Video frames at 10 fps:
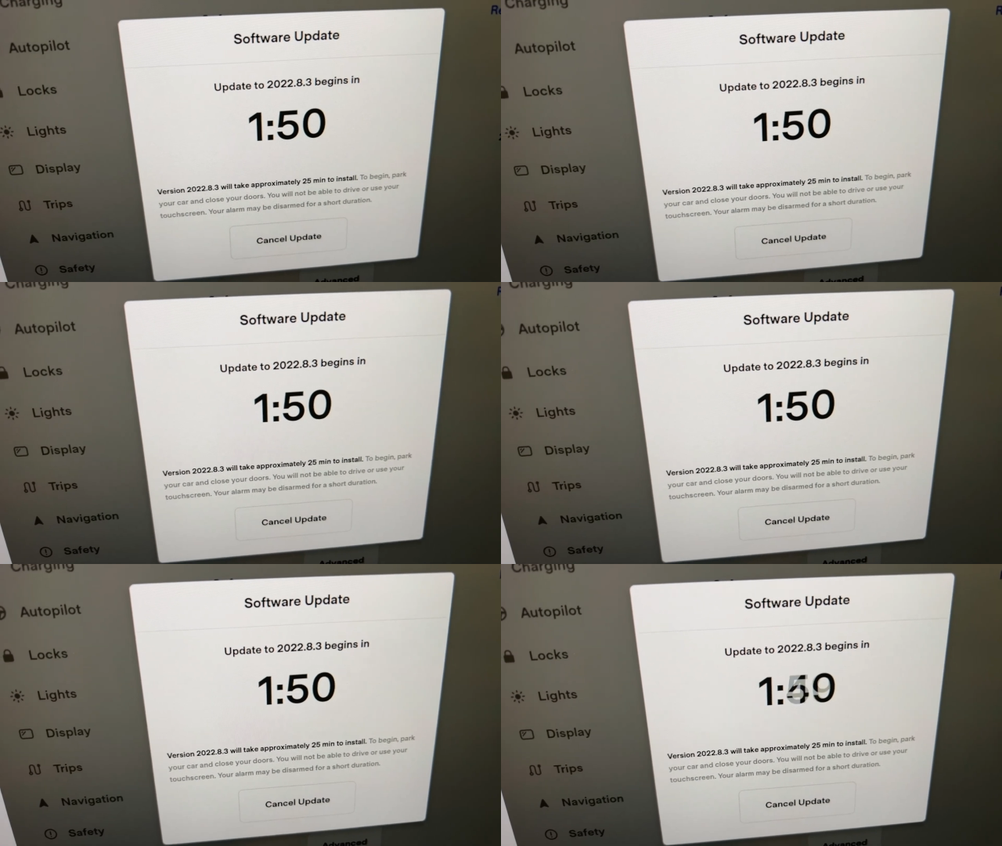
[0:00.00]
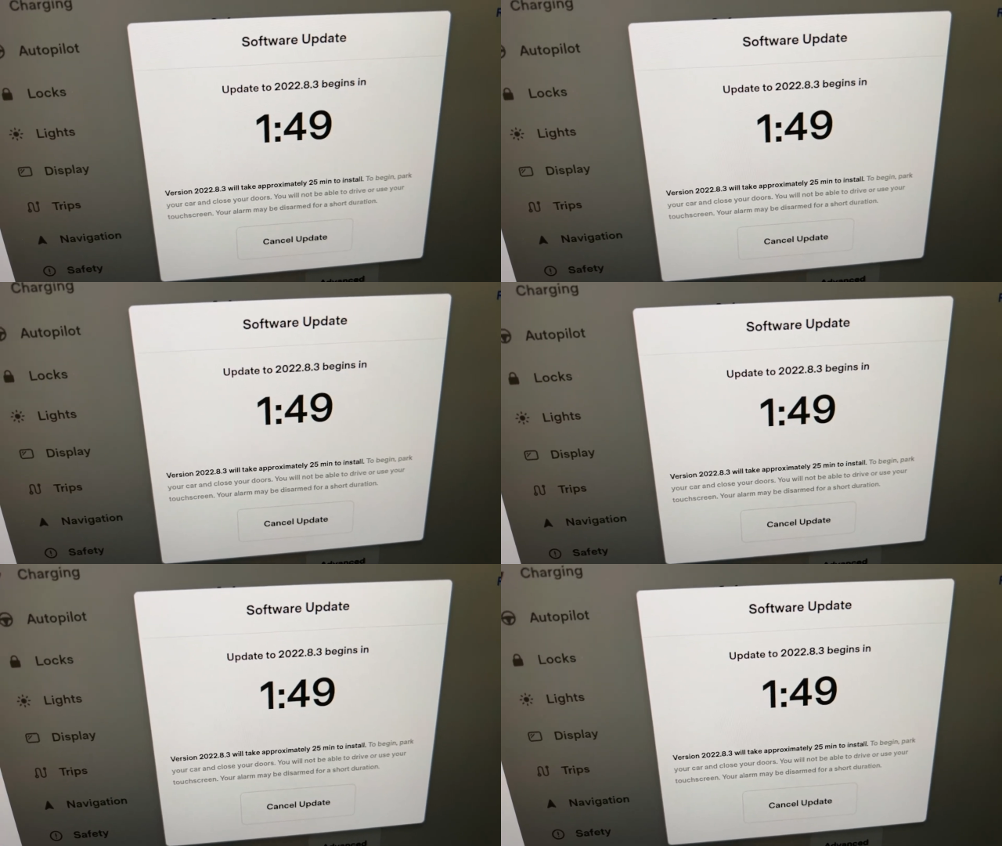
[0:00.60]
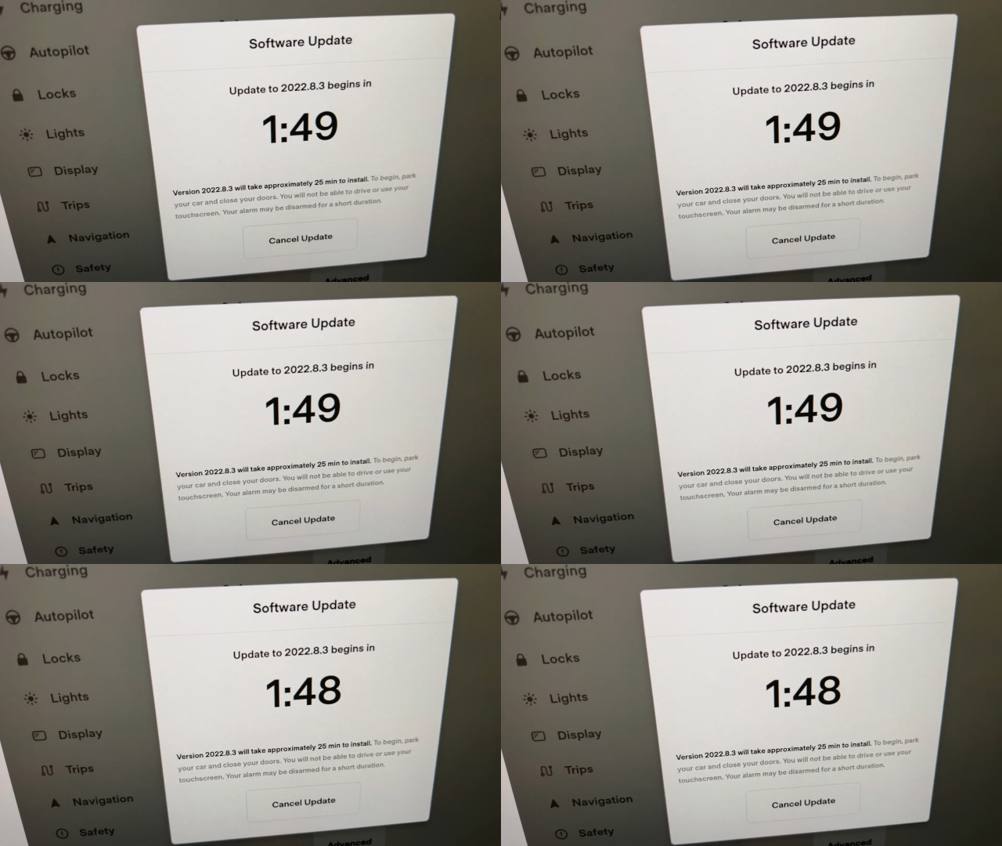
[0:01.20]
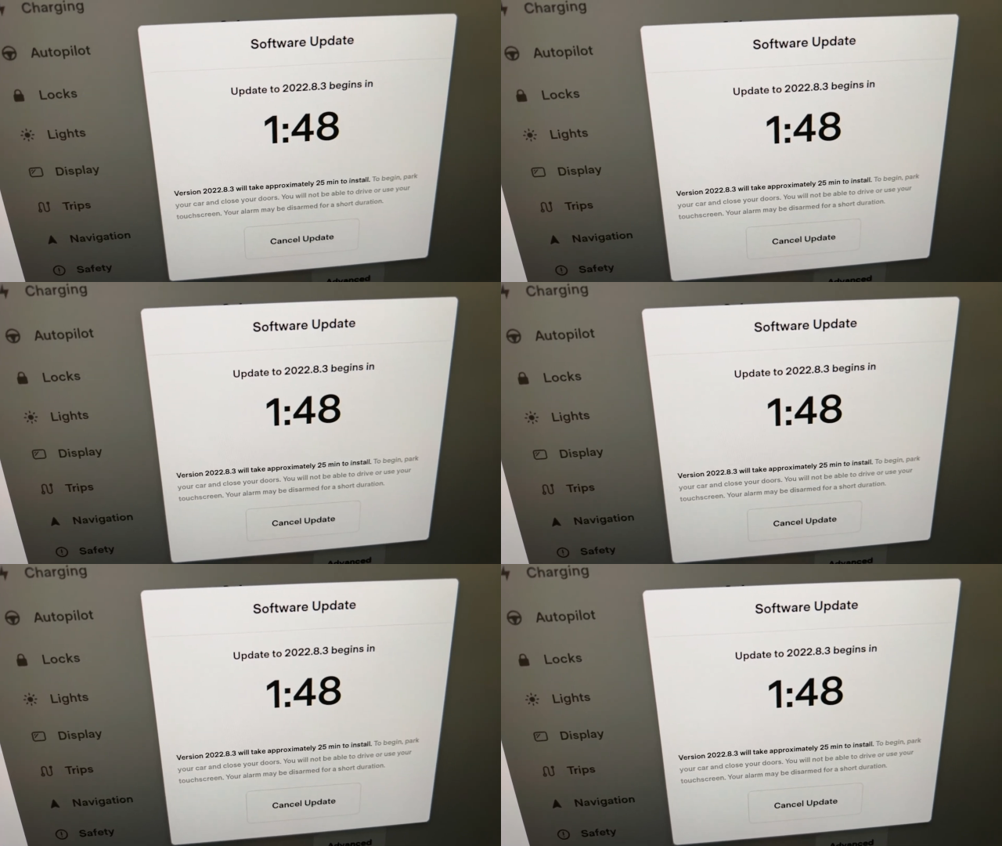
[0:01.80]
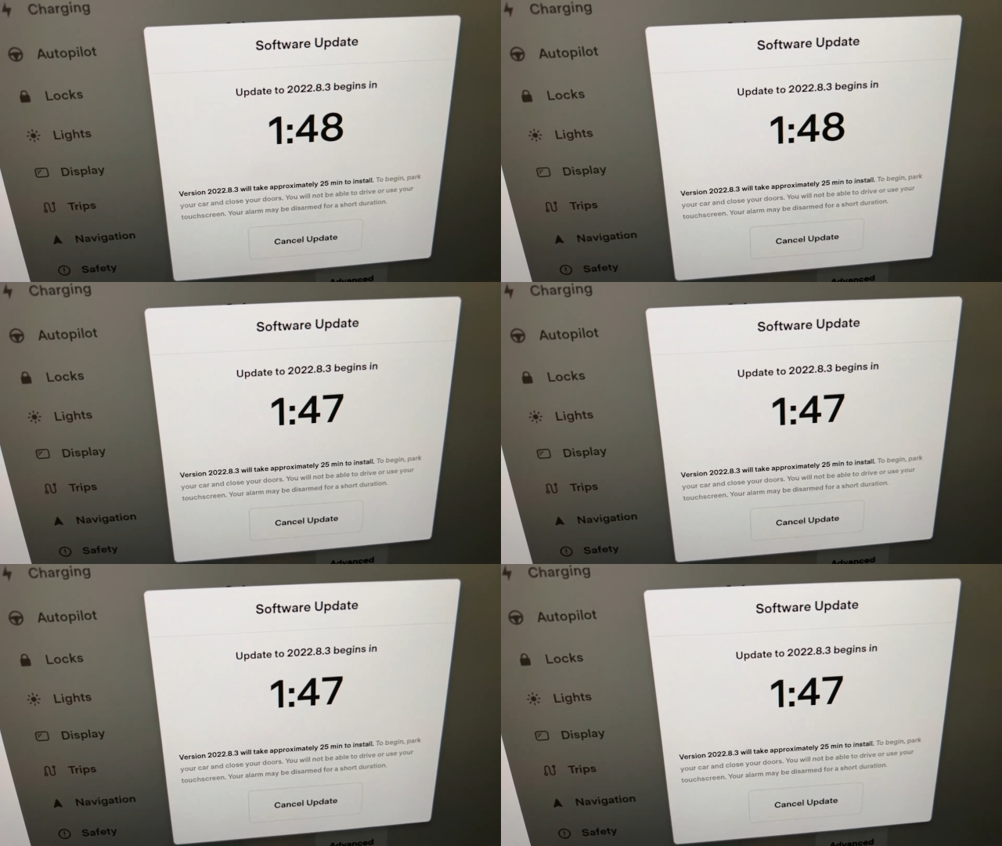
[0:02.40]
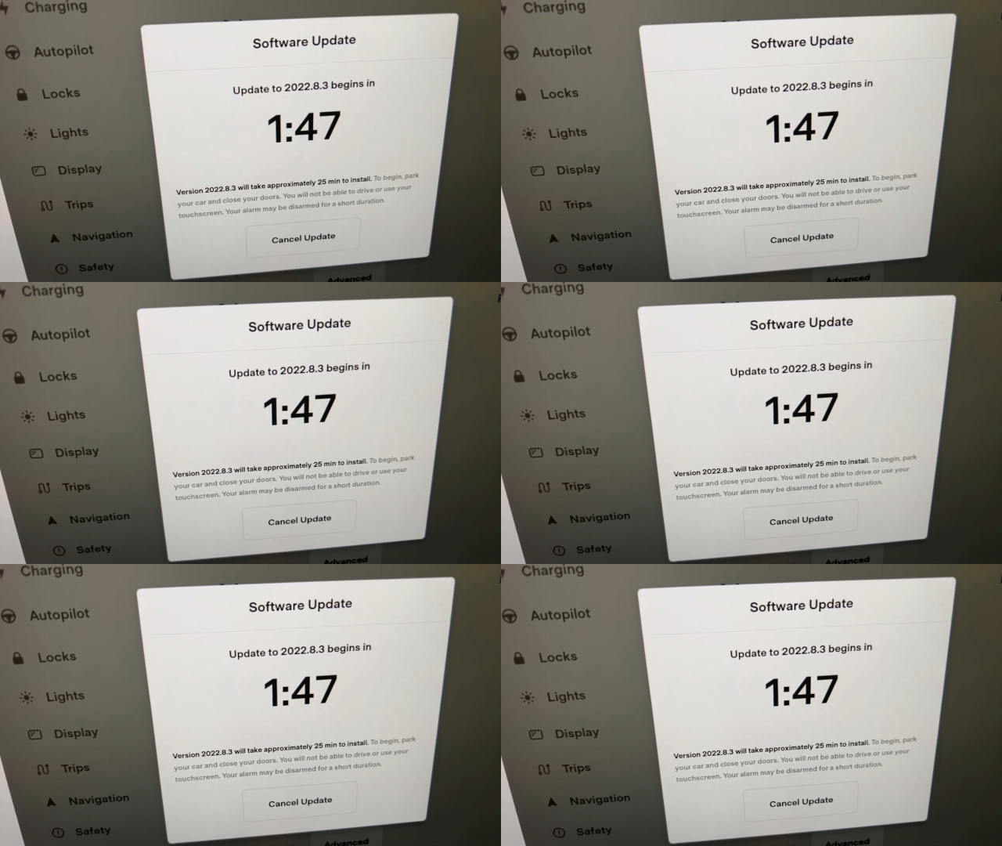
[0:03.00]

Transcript: No face is visible, so there are no lips to read.